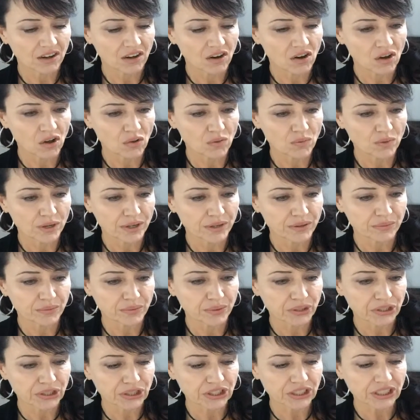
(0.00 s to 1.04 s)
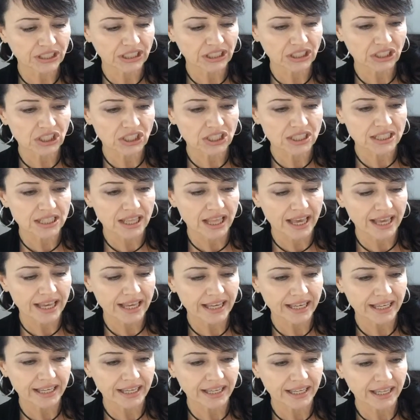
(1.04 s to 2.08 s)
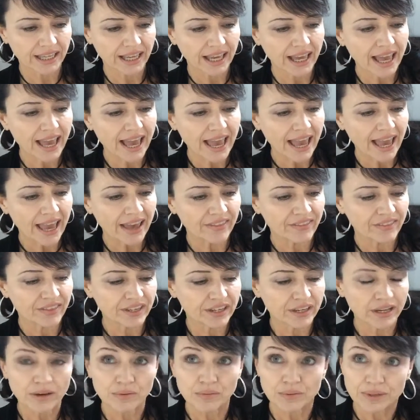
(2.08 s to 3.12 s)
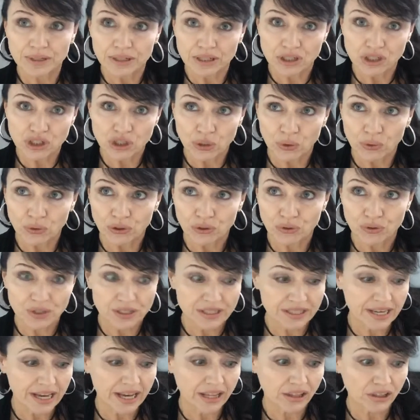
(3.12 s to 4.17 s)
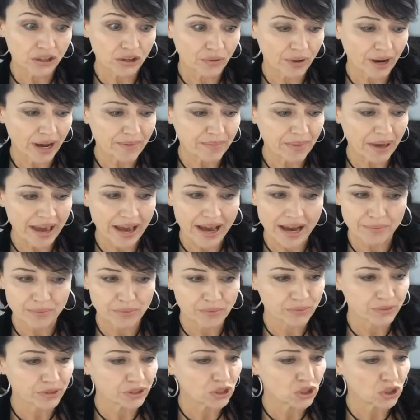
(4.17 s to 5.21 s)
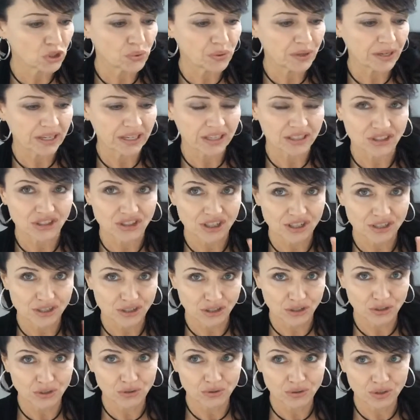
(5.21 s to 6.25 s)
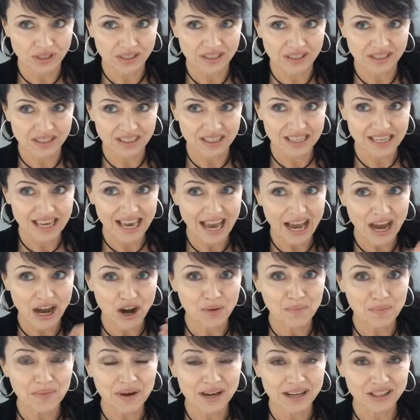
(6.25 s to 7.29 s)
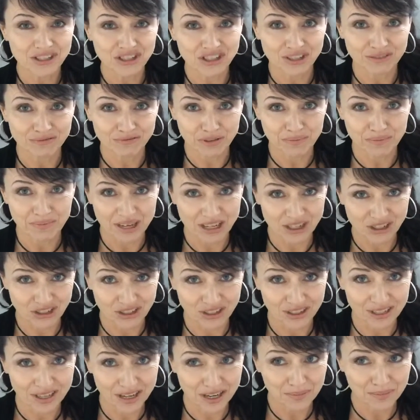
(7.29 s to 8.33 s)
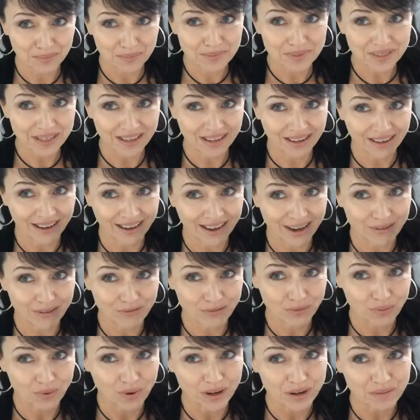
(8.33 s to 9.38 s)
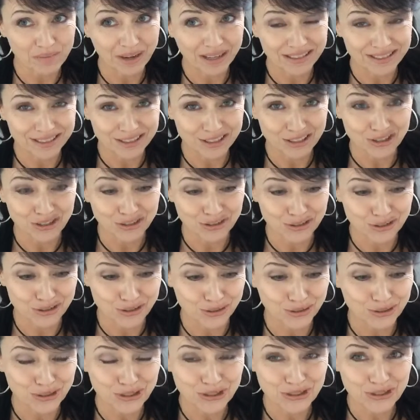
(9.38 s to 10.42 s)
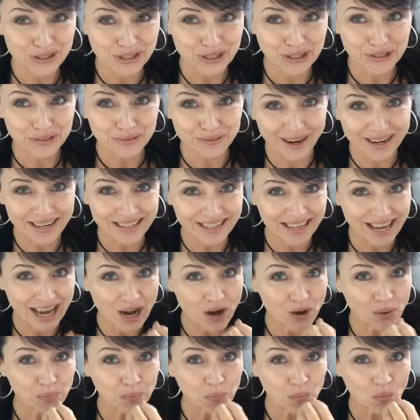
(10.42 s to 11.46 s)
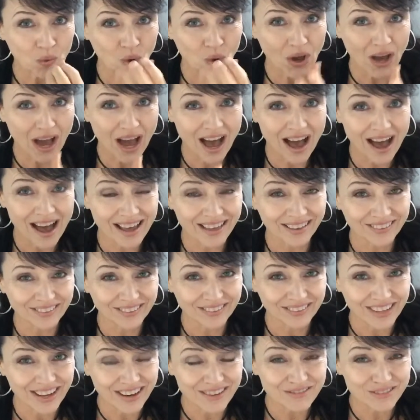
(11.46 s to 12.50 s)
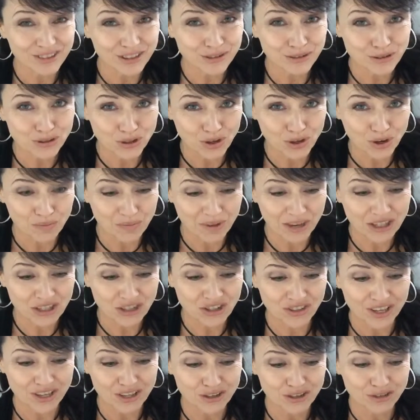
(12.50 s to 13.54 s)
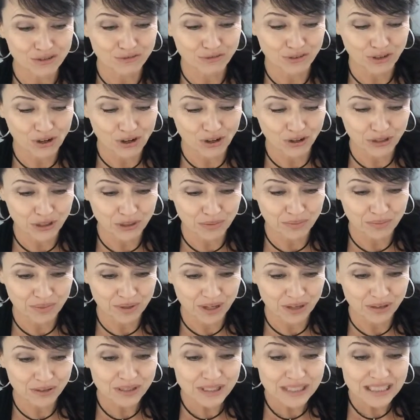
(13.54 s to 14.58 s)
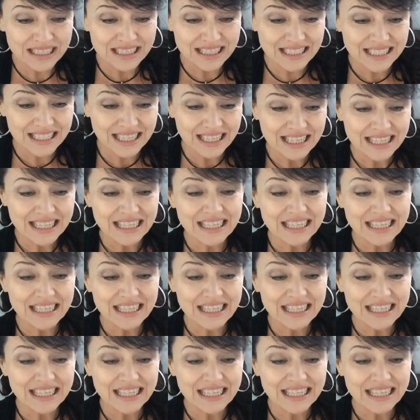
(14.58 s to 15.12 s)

all one word it looks like. And then I want to show you the Telegram app real quick, just so you can see how much information comes. And I have one of my digital soldiers here right now. I love you so much. Thank you for all your posts.